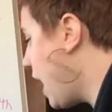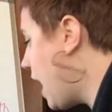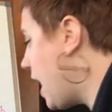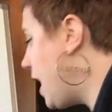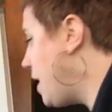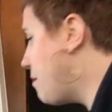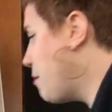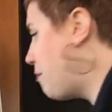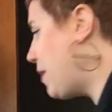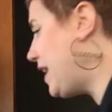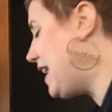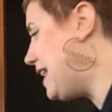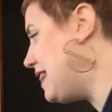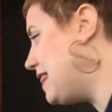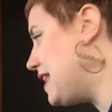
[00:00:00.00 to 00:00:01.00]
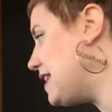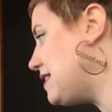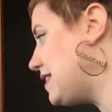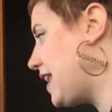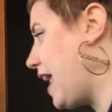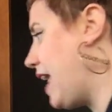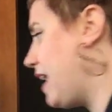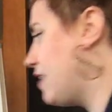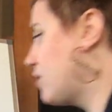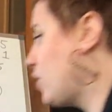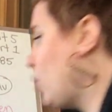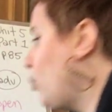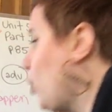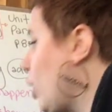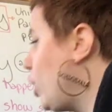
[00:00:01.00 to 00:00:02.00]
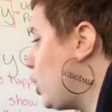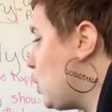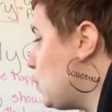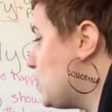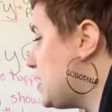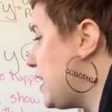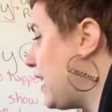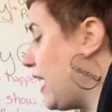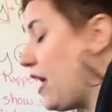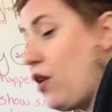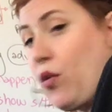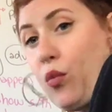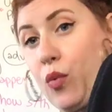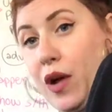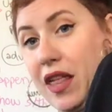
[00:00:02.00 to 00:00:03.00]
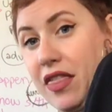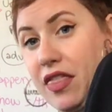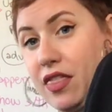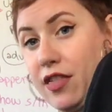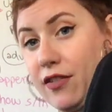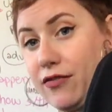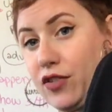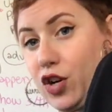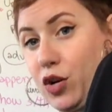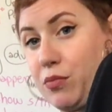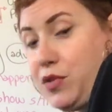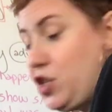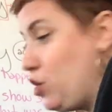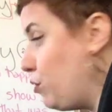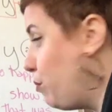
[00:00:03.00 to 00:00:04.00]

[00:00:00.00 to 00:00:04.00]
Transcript: But in this case, we're using it with the verb to